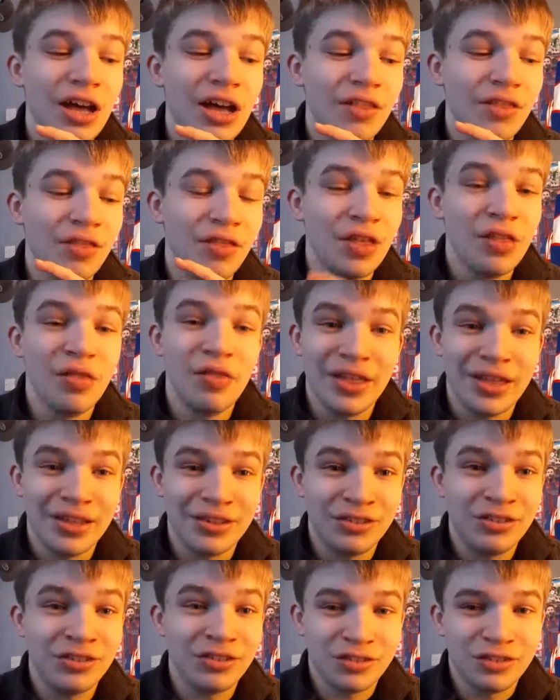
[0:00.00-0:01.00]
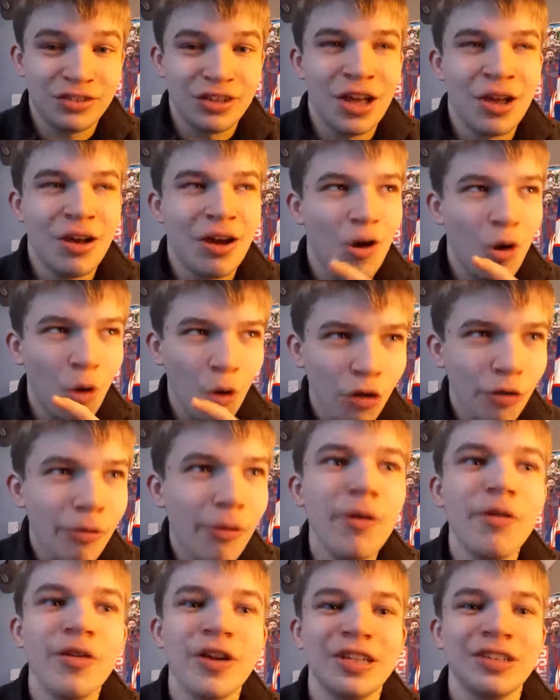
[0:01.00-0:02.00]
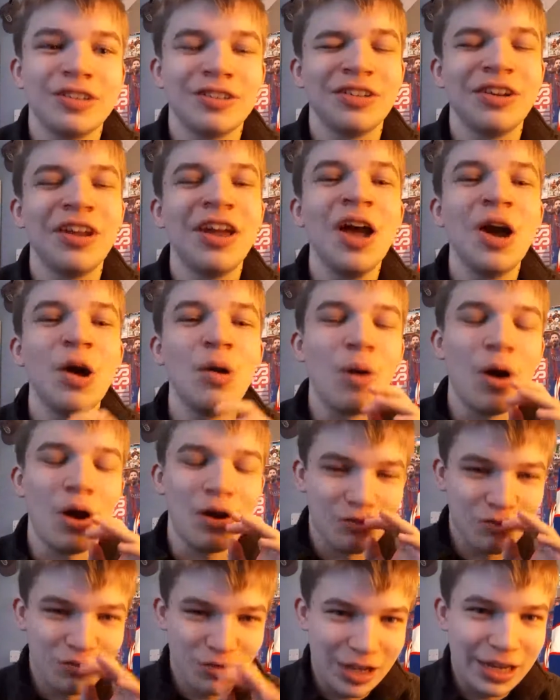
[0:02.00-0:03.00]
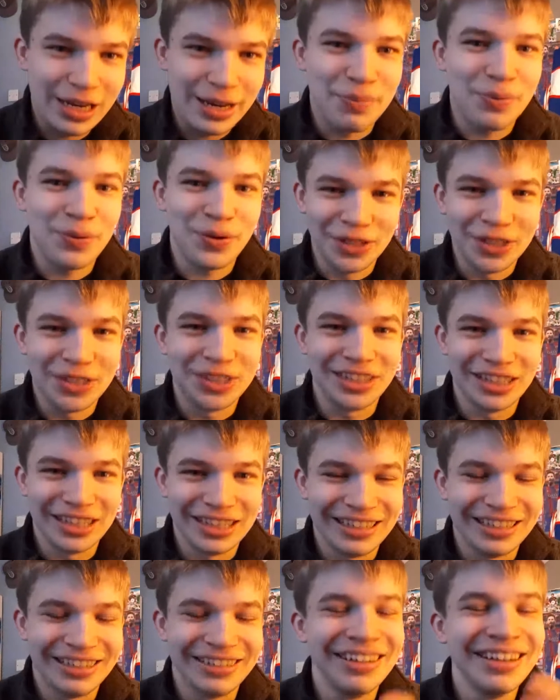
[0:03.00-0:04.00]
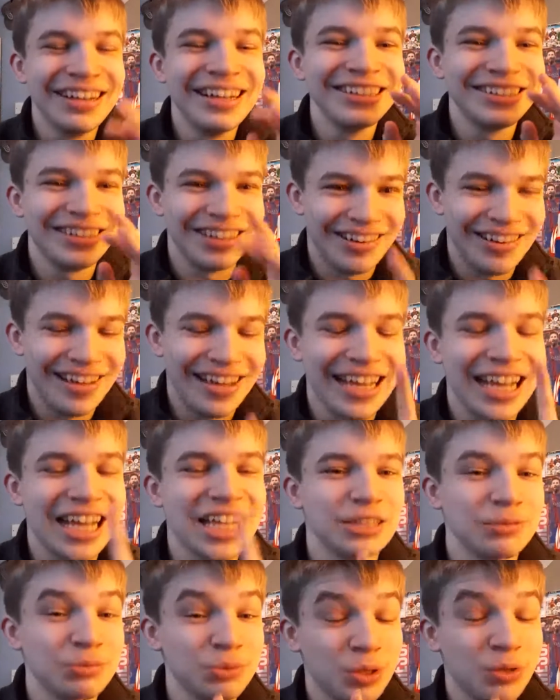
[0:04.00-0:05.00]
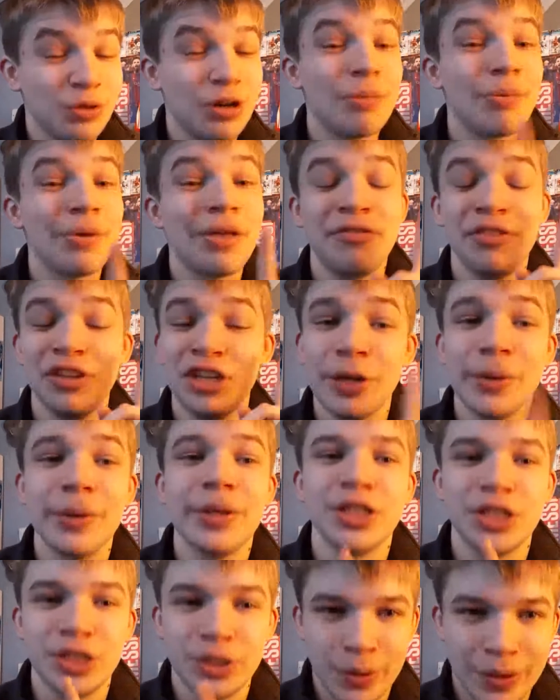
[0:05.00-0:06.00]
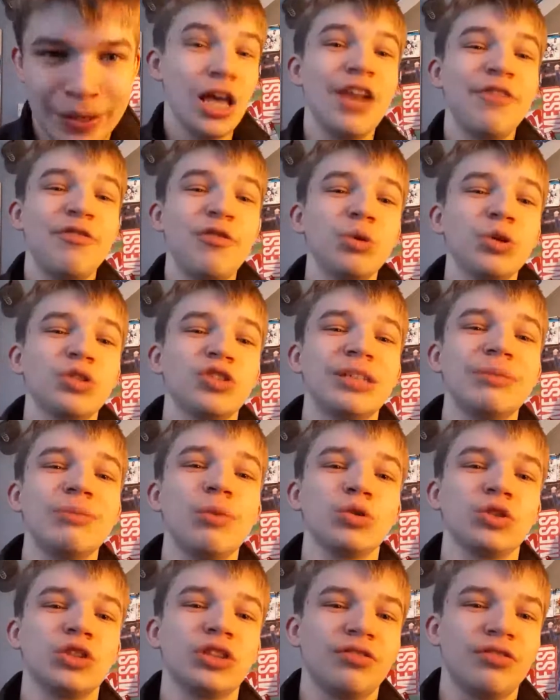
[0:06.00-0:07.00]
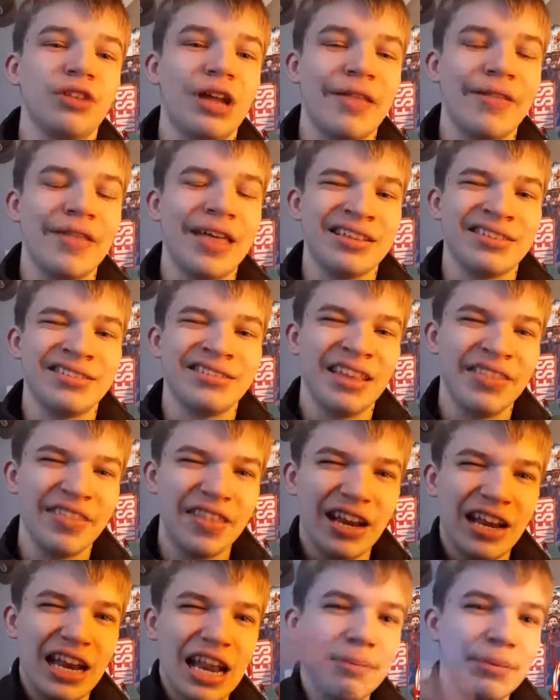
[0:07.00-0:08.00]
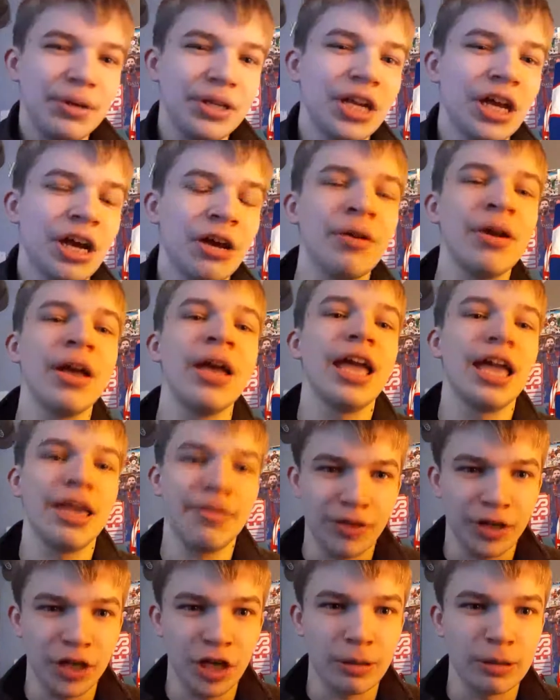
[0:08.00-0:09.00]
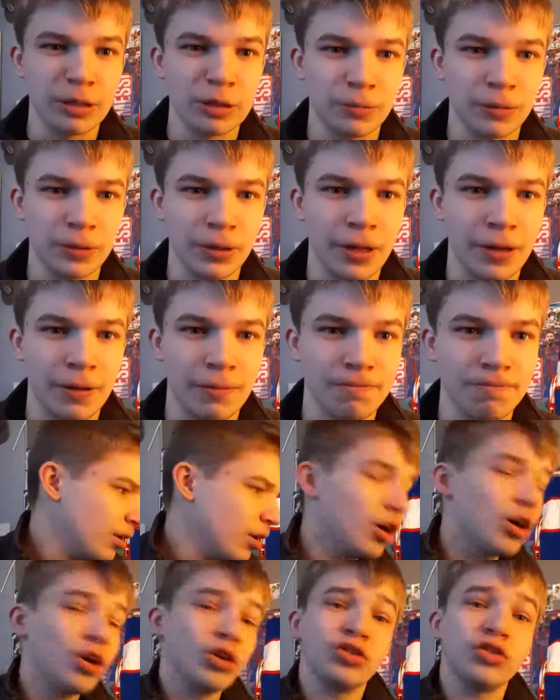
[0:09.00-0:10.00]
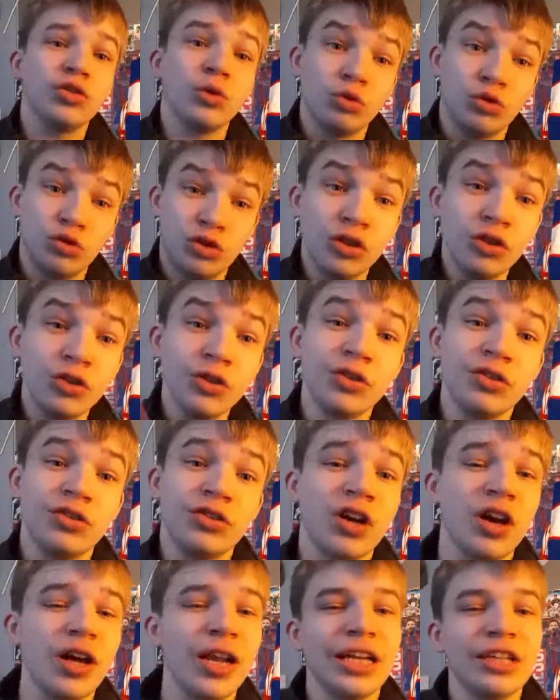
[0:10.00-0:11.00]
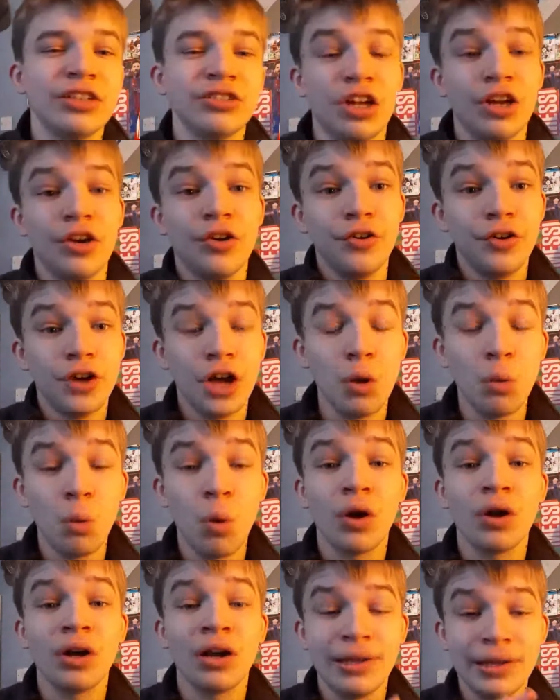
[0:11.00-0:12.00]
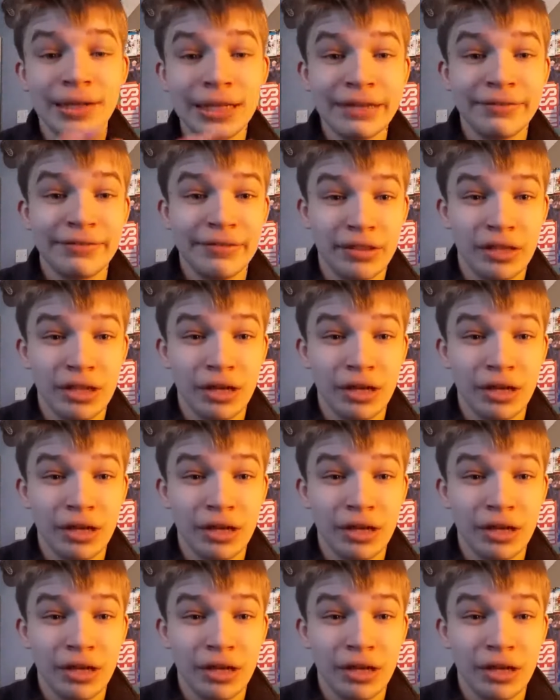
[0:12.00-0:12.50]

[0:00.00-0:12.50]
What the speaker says: than this. So, all the more reason why I'd really appreciate you to like and subscribe if you do enjoy. And if you want to see more stuff like this, then let me know in the comments below. Arsenal, 2 new signings and no one leaving the